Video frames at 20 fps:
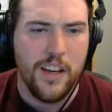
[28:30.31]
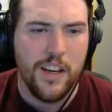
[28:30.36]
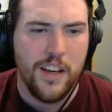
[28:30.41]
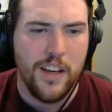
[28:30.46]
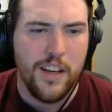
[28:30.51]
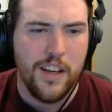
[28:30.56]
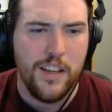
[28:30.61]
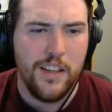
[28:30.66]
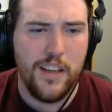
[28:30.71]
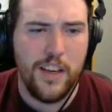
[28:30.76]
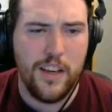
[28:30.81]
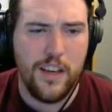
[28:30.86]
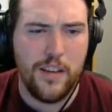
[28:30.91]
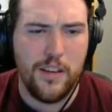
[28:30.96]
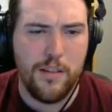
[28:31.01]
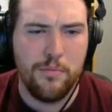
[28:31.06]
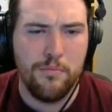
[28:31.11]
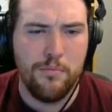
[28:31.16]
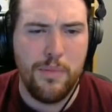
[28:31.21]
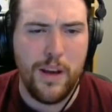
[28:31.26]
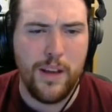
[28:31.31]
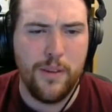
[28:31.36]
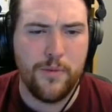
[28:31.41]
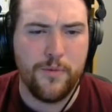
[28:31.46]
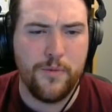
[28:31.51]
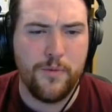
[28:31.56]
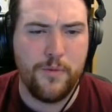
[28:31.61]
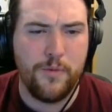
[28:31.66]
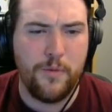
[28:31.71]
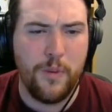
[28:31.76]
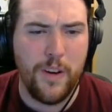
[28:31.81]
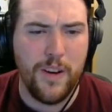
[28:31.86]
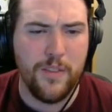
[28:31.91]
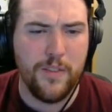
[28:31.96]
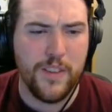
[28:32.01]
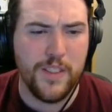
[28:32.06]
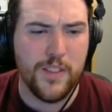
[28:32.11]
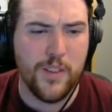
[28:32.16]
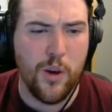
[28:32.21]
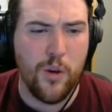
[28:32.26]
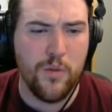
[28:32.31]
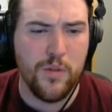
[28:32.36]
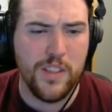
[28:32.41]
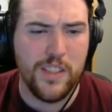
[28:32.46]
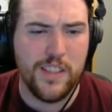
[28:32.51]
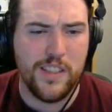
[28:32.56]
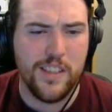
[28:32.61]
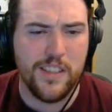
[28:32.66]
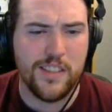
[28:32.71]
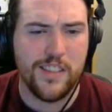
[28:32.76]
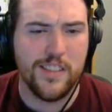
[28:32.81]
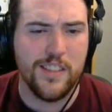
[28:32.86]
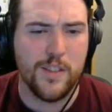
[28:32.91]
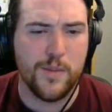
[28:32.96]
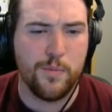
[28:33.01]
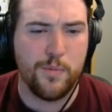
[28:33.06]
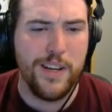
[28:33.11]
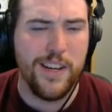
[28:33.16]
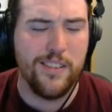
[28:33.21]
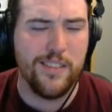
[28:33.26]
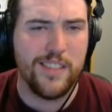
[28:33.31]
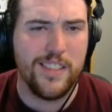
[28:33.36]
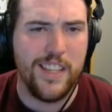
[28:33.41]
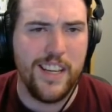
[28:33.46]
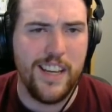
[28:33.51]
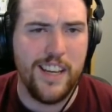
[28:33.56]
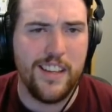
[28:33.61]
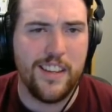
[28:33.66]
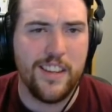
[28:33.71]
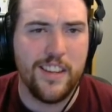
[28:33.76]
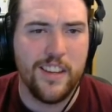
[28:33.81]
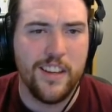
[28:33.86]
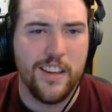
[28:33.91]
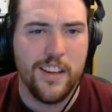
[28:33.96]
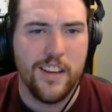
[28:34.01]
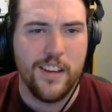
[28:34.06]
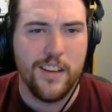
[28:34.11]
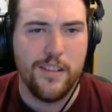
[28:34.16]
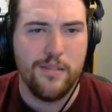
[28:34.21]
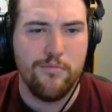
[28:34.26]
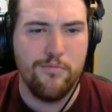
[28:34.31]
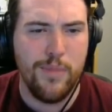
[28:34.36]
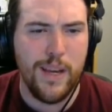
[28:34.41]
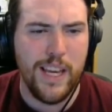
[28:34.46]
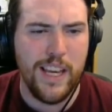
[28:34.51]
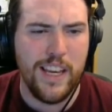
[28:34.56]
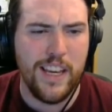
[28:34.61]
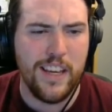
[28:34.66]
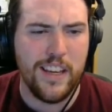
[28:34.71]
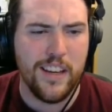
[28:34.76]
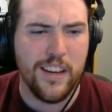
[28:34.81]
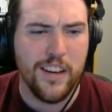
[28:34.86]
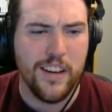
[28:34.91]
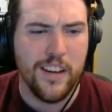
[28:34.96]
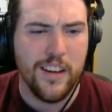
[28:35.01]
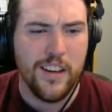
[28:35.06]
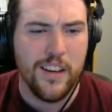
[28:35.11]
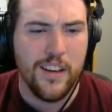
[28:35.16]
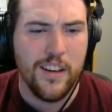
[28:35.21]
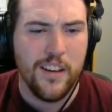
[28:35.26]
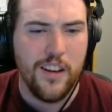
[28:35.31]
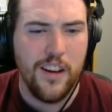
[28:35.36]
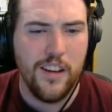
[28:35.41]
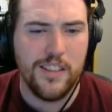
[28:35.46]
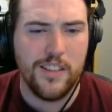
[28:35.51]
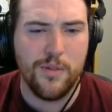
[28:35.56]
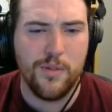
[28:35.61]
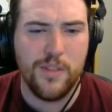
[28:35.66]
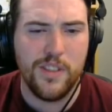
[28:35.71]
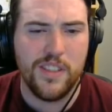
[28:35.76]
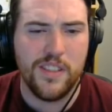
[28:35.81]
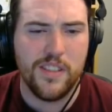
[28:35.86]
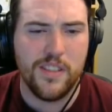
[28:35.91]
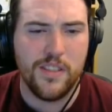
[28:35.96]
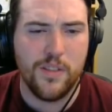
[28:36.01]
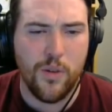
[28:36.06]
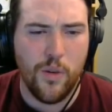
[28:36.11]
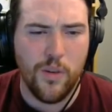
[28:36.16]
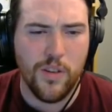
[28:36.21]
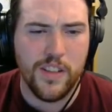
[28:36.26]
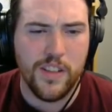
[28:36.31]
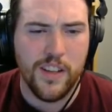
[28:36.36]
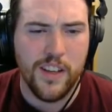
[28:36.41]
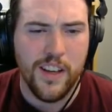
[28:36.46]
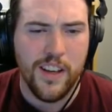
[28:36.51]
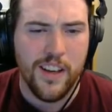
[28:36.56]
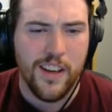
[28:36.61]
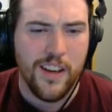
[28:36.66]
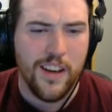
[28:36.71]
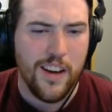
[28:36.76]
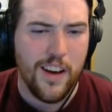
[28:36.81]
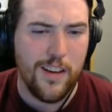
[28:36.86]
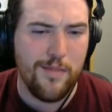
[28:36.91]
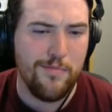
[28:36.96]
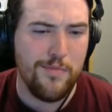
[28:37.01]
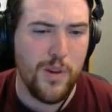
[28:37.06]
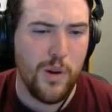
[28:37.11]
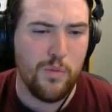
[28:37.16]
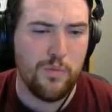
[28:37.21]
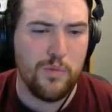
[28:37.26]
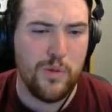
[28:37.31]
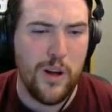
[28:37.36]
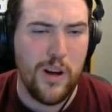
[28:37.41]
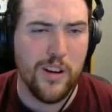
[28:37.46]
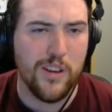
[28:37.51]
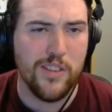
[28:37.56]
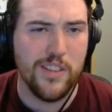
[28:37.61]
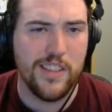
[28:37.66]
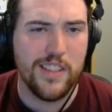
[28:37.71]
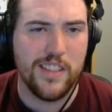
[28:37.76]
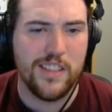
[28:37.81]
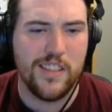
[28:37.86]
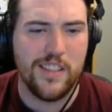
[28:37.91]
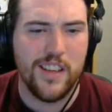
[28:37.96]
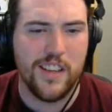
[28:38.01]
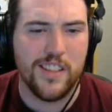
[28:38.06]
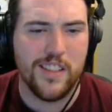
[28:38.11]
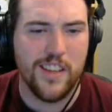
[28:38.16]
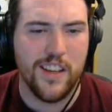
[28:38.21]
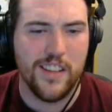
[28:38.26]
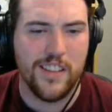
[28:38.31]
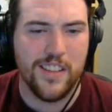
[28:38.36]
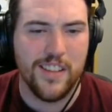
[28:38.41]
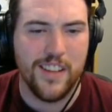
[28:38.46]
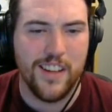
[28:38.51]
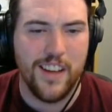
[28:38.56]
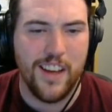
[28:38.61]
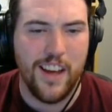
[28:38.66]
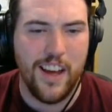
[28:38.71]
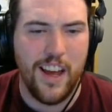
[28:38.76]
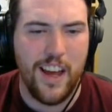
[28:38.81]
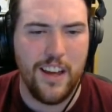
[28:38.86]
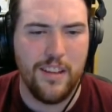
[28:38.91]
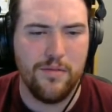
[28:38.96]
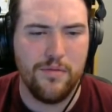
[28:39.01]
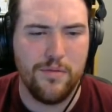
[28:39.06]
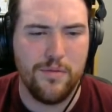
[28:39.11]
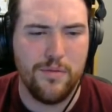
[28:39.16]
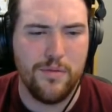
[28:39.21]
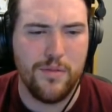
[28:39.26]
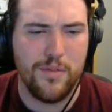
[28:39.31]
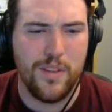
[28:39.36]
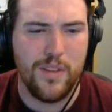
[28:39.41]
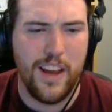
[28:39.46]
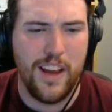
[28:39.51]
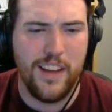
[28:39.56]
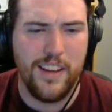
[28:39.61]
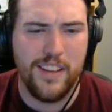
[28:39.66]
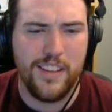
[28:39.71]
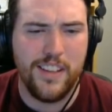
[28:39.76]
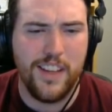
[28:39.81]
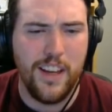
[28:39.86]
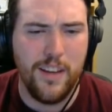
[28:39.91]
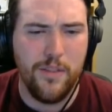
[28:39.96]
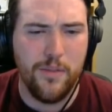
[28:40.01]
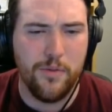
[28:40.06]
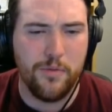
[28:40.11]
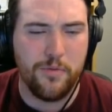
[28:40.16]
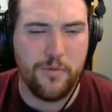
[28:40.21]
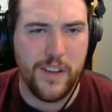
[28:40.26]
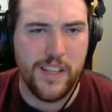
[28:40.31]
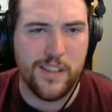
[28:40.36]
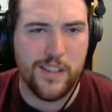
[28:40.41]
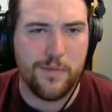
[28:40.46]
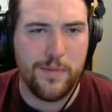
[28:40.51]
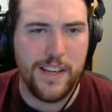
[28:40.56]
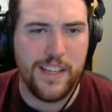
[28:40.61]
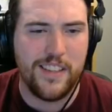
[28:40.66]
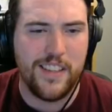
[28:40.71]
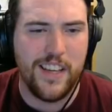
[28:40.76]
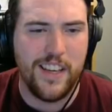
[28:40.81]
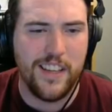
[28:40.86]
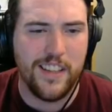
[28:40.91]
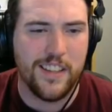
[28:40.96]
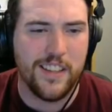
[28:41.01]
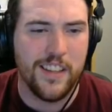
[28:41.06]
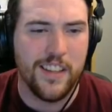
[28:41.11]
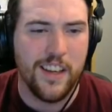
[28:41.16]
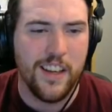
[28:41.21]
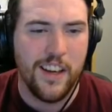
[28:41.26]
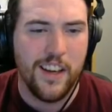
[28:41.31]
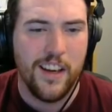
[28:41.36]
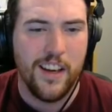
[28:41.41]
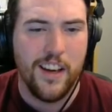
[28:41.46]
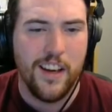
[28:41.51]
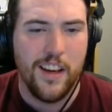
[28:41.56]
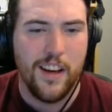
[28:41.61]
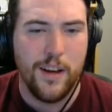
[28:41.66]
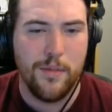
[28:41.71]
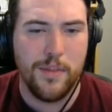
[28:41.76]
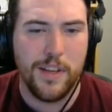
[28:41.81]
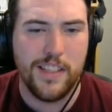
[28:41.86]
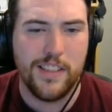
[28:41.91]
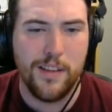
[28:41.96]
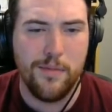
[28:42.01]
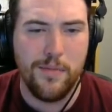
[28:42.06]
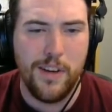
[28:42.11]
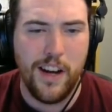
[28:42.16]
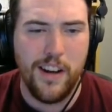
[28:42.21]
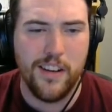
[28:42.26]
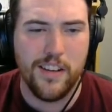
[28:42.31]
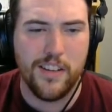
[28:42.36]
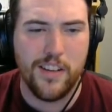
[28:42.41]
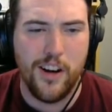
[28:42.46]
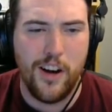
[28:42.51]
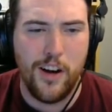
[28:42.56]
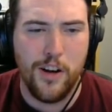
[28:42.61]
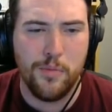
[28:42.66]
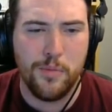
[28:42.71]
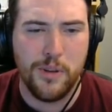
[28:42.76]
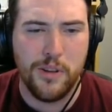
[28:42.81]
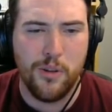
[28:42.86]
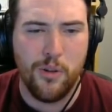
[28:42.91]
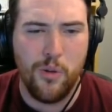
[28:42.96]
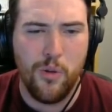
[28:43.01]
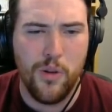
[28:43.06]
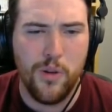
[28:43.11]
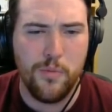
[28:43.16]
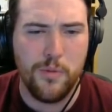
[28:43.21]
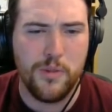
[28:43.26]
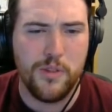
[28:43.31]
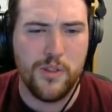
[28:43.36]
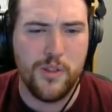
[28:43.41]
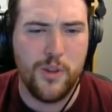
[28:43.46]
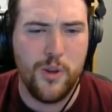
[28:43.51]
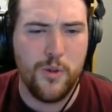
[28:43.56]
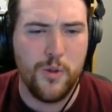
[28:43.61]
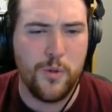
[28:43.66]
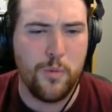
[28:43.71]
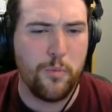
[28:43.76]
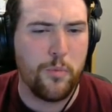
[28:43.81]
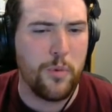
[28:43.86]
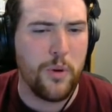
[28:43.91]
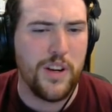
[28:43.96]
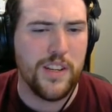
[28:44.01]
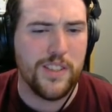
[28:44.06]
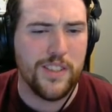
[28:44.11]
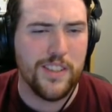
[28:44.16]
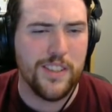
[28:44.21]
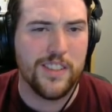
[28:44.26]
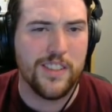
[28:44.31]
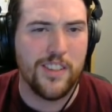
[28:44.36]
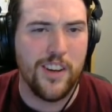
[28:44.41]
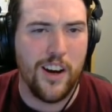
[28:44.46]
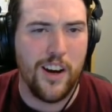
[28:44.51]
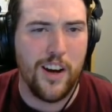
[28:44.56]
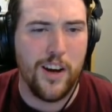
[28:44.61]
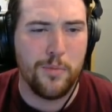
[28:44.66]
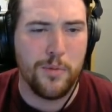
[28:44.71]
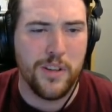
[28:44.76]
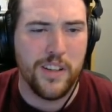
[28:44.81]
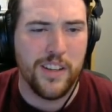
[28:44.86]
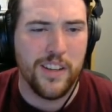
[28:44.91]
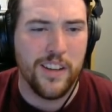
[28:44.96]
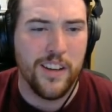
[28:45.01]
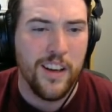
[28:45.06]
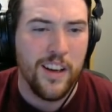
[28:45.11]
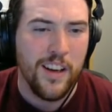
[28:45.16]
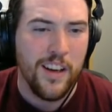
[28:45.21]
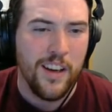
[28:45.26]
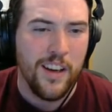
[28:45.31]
Huh? He hey. made fun of his hey. own assistant's weird teeth. Me, my sorry sort. I'm no longer his hmm? assistant, and, and you can't even fix my teeth. I'm like some kind of goblin, a horrible toothbrushless goblin.